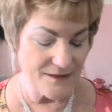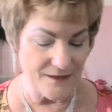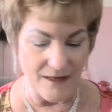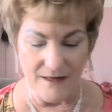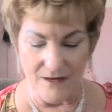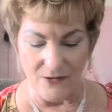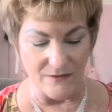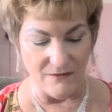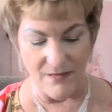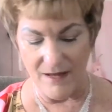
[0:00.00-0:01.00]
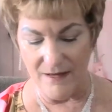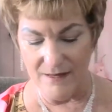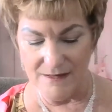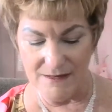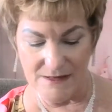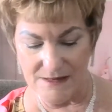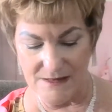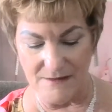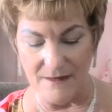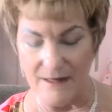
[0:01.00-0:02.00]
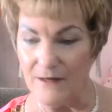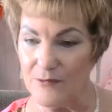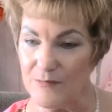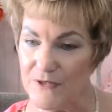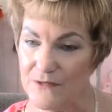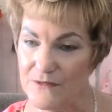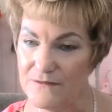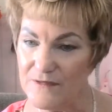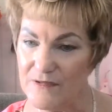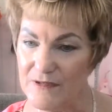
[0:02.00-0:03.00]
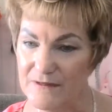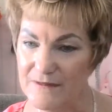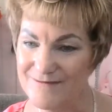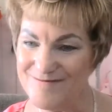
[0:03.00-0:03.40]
They are glass, and they are beautiful.